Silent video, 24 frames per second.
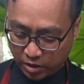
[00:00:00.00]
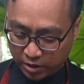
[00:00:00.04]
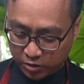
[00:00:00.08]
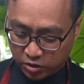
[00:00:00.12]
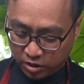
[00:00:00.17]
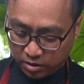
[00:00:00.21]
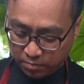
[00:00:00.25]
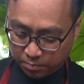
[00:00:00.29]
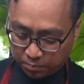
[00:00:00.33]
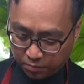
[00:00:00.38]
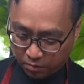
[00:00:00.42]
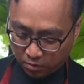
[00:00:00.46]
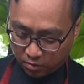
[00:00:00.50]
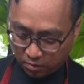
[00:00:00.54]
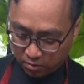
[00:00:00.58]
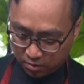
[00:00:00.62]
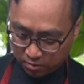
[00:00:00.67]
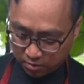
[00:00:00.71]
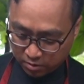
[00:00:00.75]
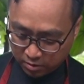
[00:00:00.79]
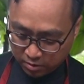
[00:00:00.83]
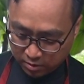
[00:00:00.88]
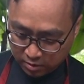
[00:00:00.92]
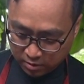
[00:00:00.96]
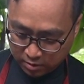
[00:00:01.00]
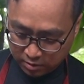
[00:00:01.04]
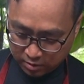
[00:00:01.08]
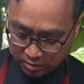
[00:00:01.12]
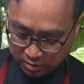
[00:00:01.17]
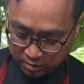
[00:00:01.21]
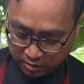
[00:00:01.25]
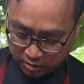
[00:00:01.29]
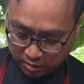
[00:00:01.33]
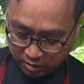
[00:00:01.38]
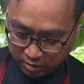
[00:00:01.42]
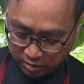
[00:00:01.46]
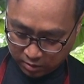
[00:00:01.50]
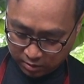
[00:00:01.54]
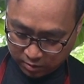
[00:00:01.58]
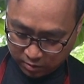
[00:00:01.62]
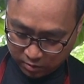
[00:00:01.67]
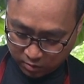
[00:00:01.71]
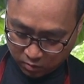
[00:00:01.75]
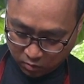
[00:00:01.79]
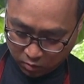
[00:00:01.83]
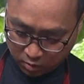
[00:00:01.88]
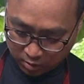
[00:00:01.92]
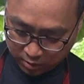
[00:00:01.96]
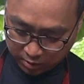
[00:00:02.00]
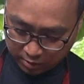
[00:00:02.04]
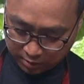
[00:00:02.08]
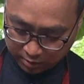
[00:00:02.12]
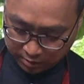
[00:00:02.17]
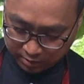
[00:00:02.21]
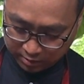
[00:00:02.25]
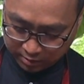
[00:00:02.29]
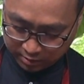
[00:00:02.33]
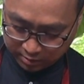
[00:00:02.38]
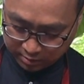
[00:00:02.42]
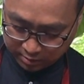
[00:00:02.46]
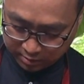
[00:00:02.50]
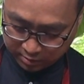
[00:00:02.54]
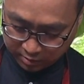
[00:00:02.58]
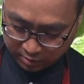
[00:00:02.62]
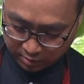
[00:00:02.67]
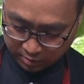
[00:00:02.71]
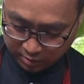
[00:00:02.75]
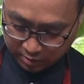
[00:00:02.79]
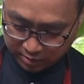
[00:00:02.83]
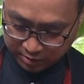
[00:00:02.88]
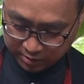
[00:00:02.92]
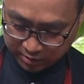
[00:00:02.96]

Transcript: actually pour hot water on the